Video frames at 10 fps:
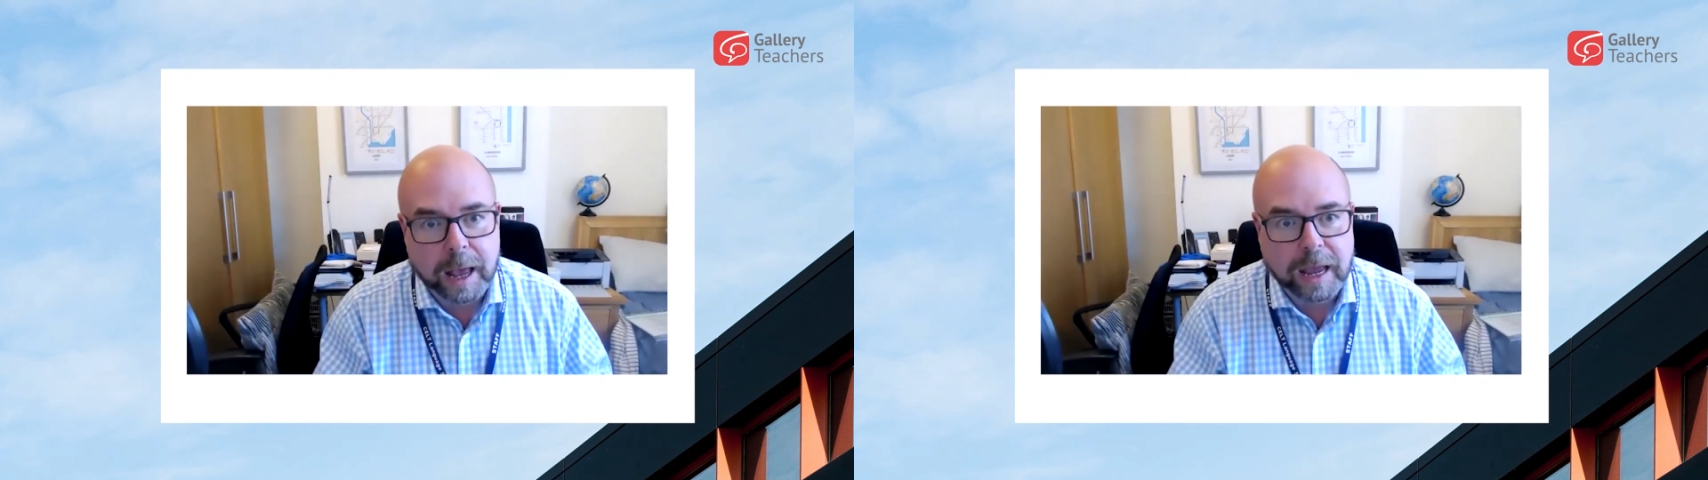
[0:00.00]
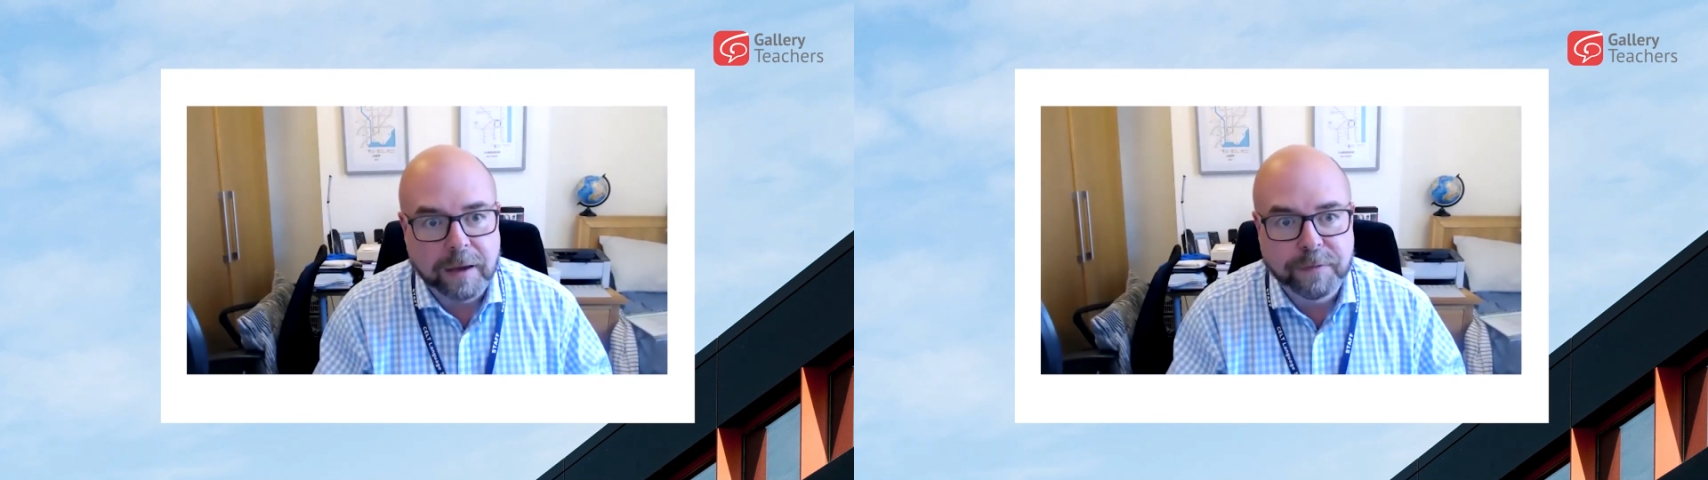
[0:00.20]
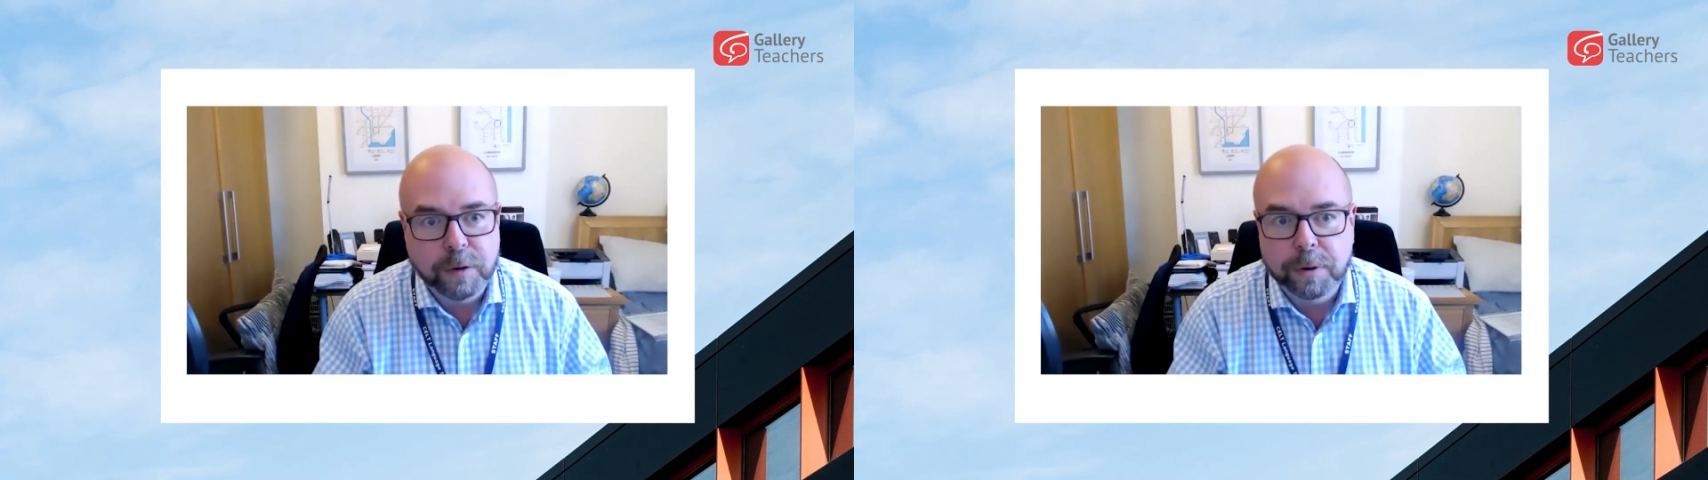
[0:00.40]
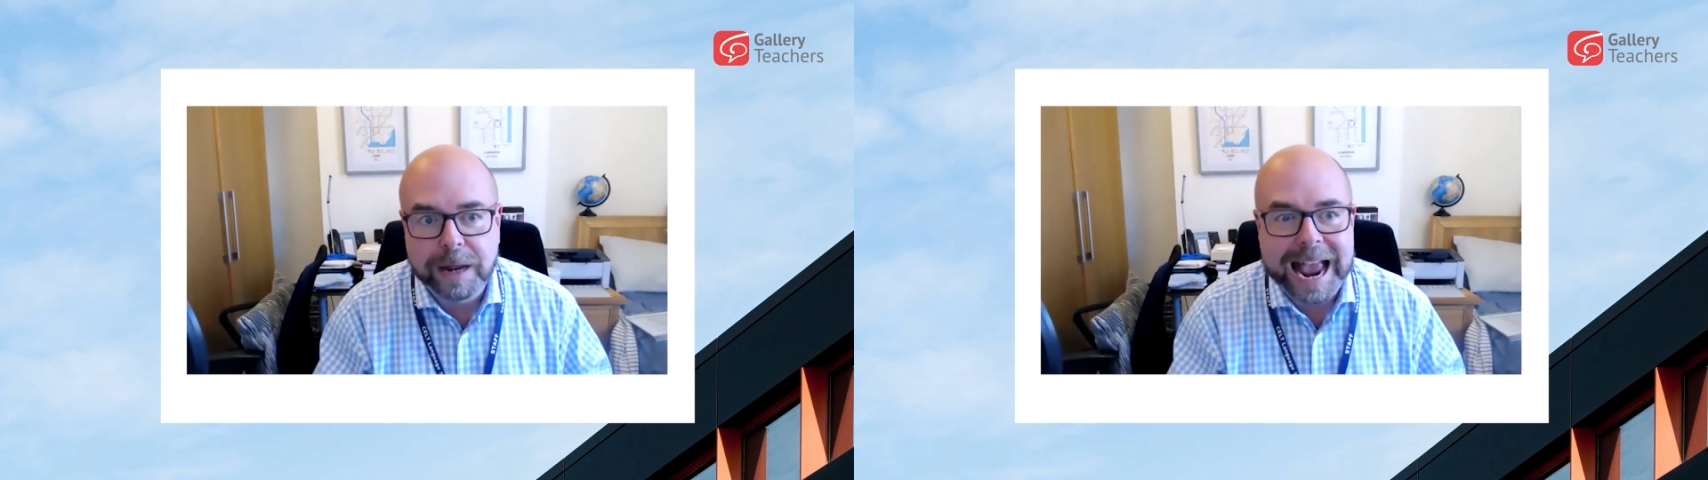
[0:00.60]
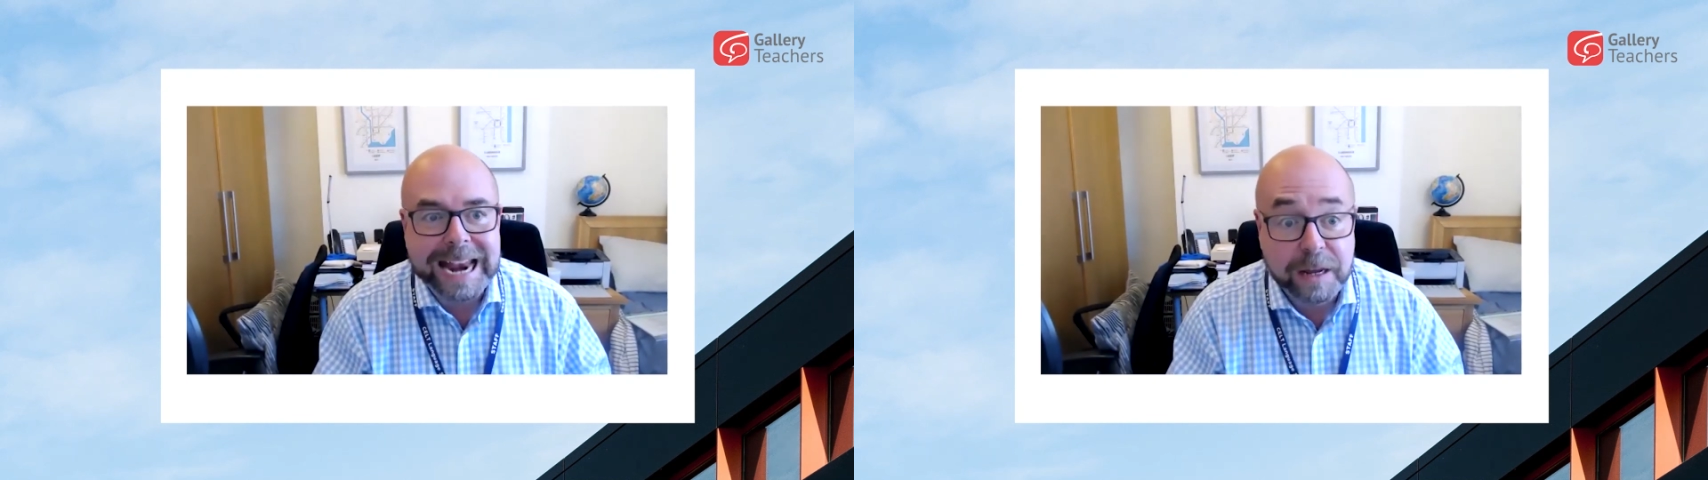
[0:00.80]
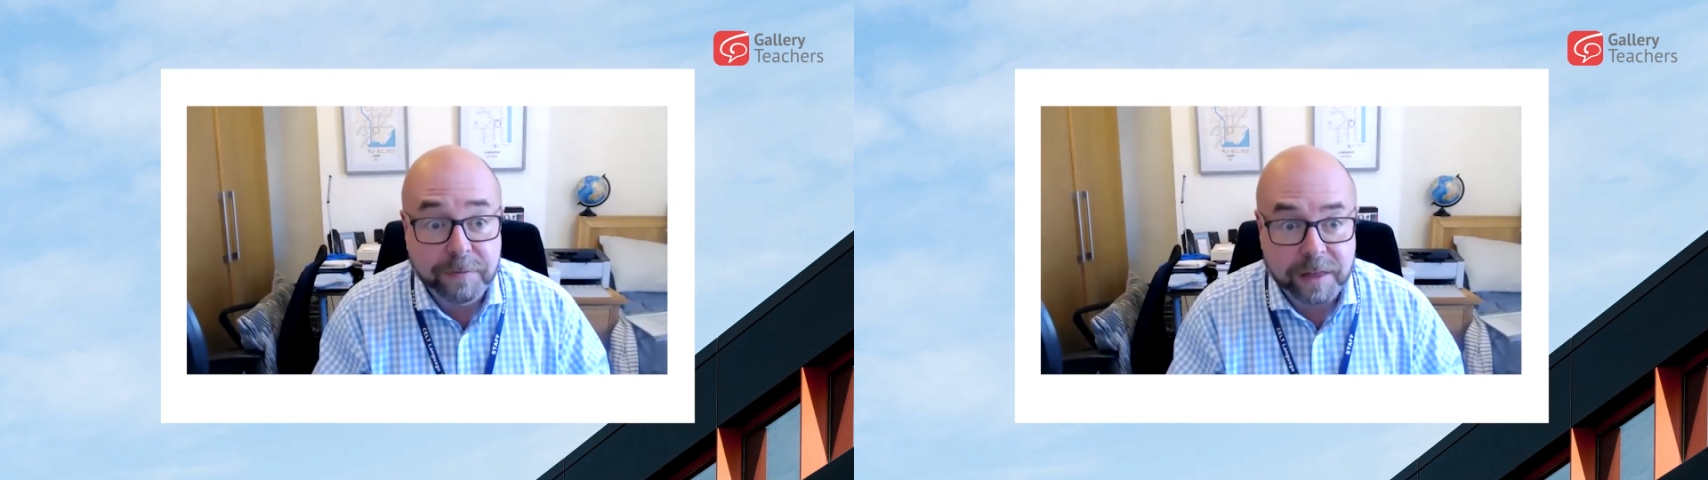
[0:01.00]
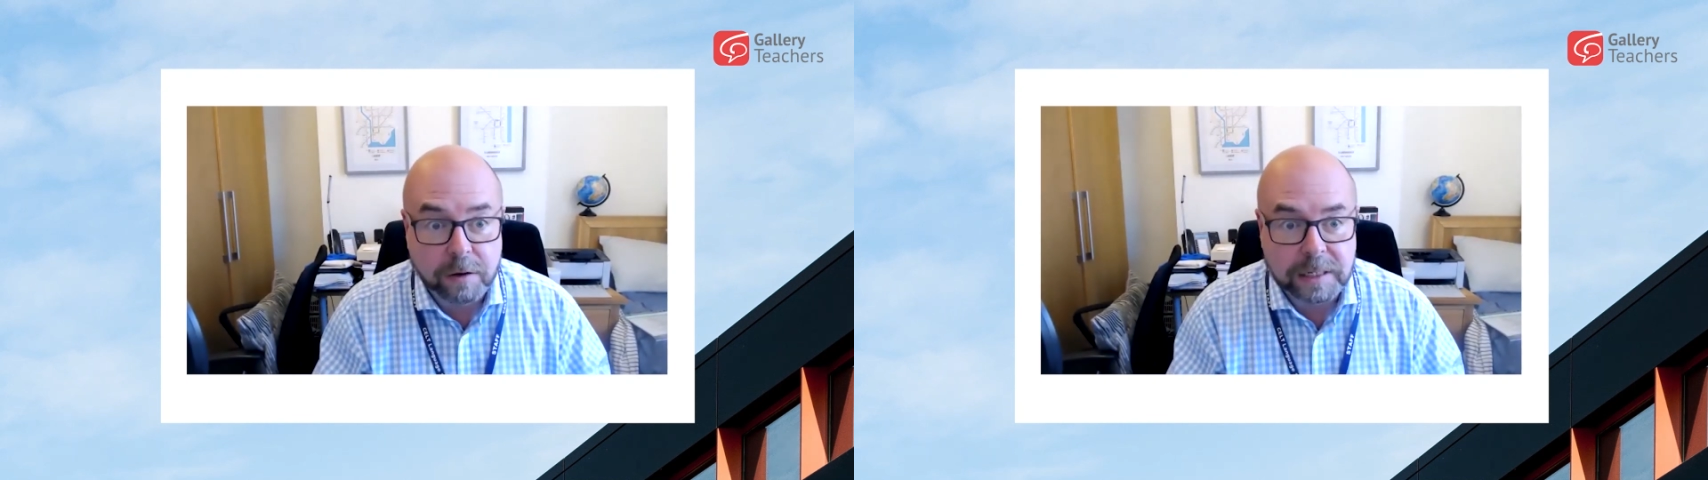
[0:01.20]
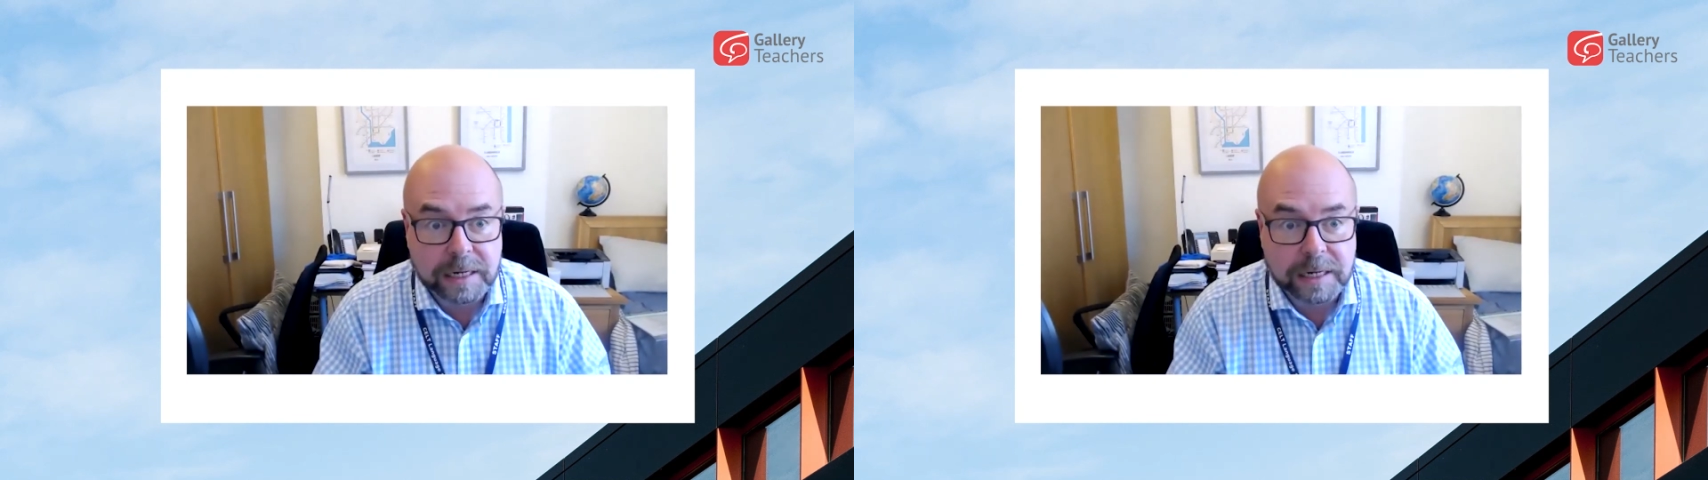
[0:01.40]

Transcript: if you put any of those